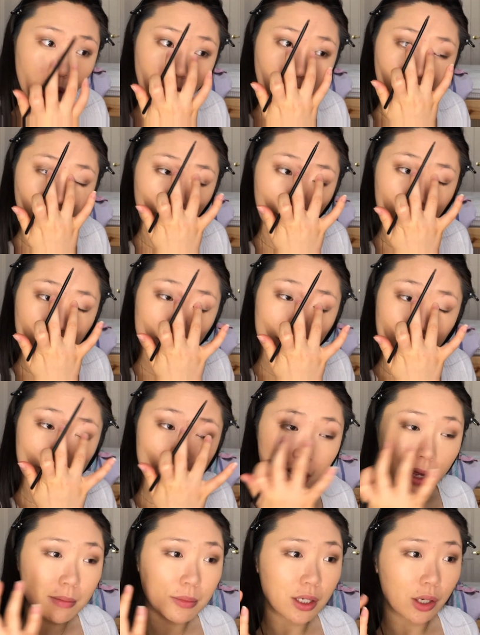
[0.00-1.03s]
Although
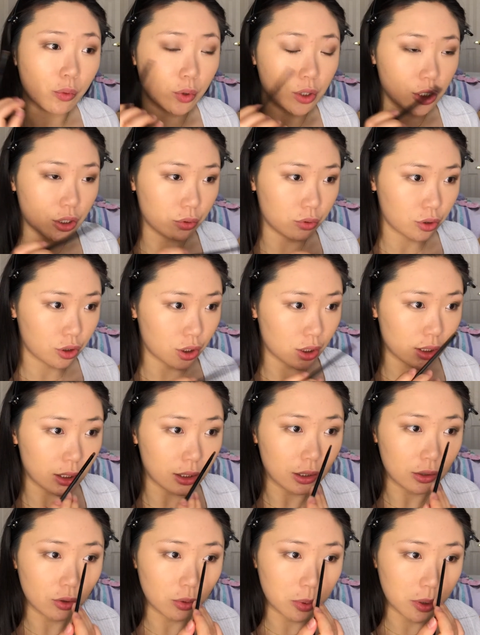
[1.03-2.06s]
sometimes I wish it was just a
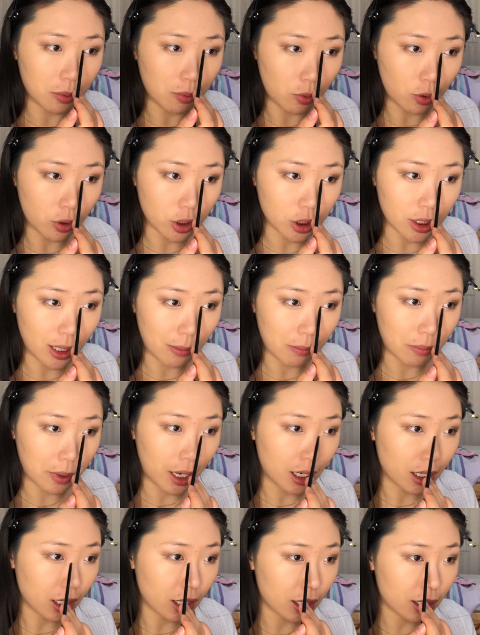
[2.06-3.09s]
little bit more
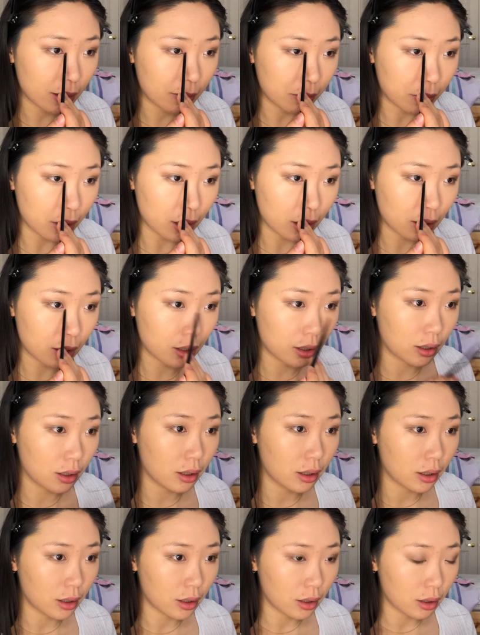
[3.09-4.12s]
champagne-y, but
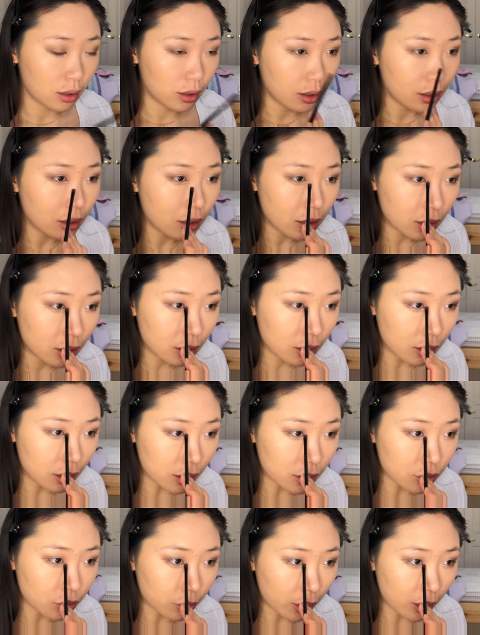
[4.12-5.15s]

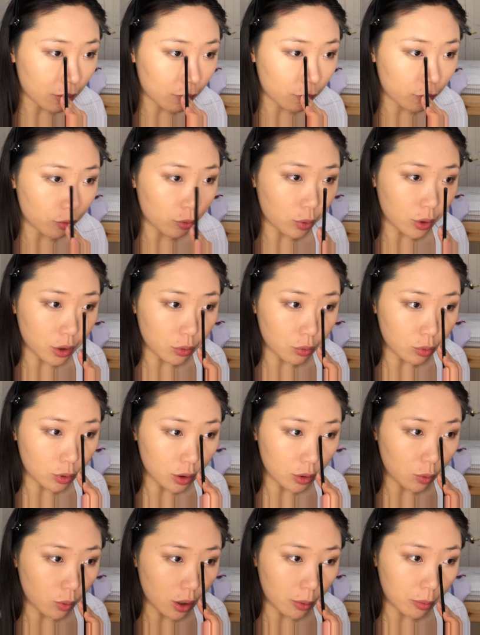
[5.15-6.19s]
it's great for when you really
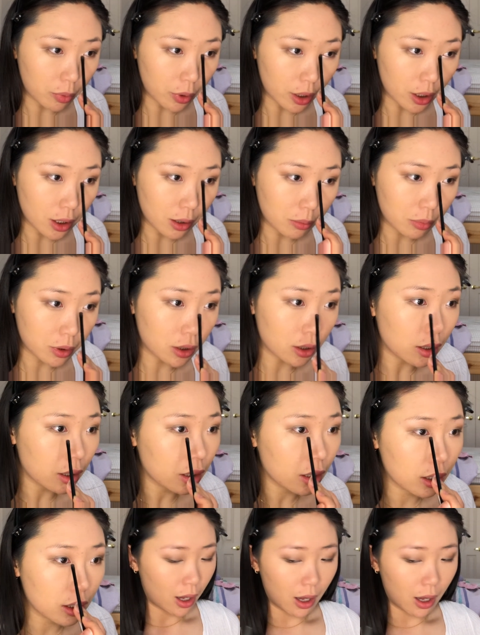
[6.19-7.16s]
want to brighten up a look.